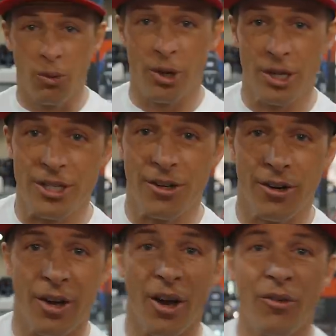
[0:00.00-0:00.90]
We're gonna
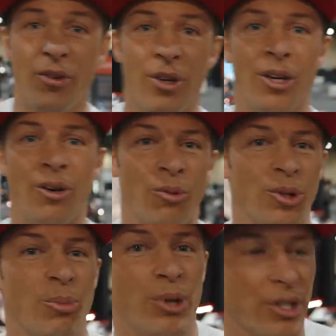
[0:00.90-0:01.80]
start off
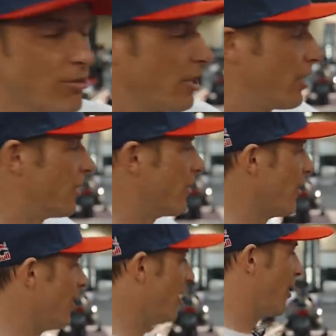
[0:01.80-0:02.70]
with Big Red
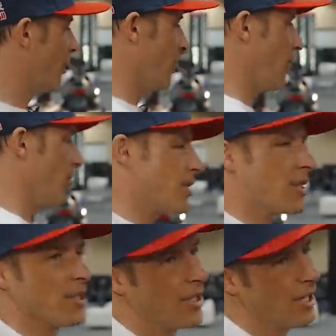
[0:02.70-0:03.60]
here. I love this,
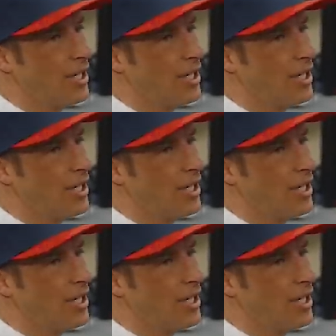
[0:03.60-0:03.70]
this is the